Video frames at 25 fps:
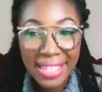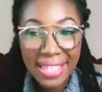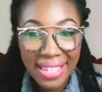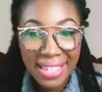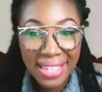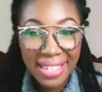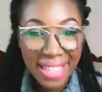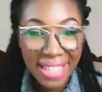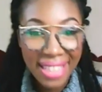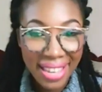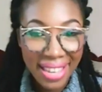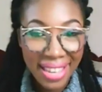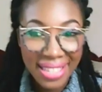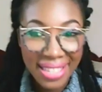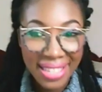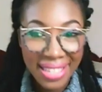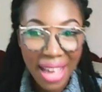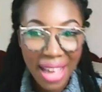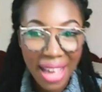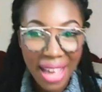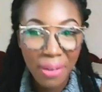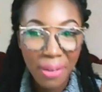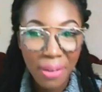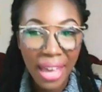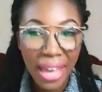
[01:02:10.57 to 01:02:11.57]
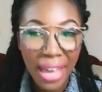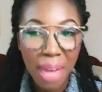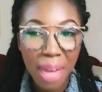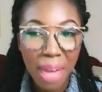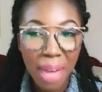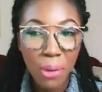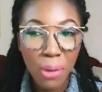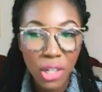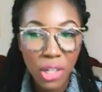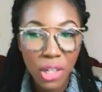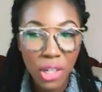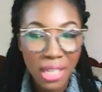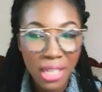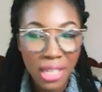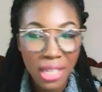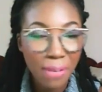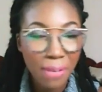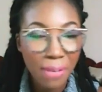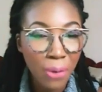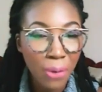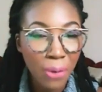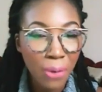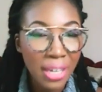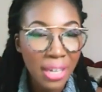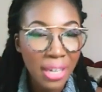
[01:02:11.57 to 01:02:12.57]
says having an emergency
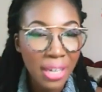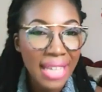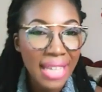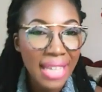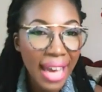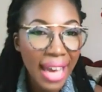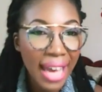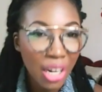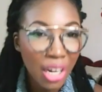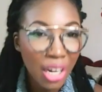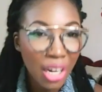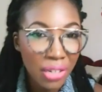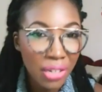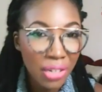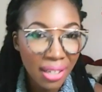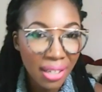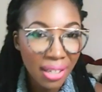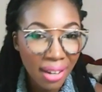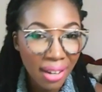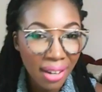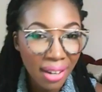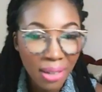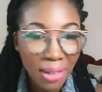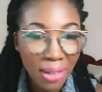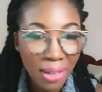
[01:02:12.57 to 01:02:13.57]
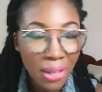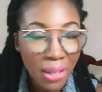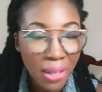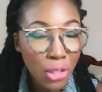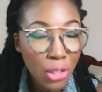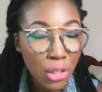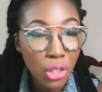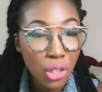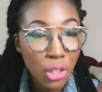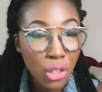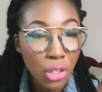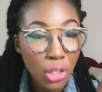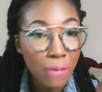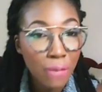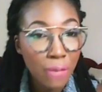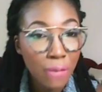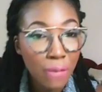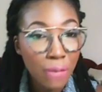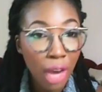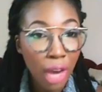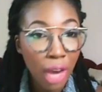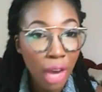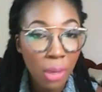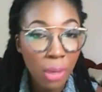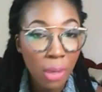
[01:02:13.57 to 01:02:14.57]
fund is highly critical. So she's fully
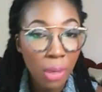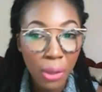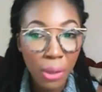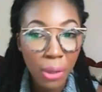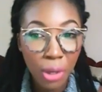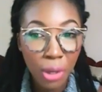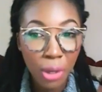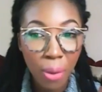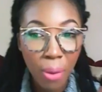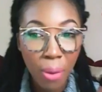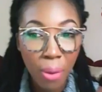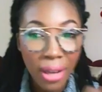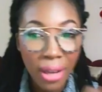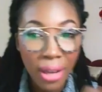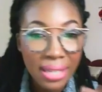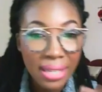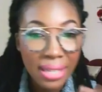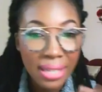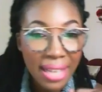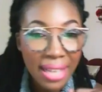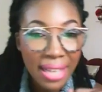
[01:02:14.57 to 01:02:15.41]
agreeing with your point.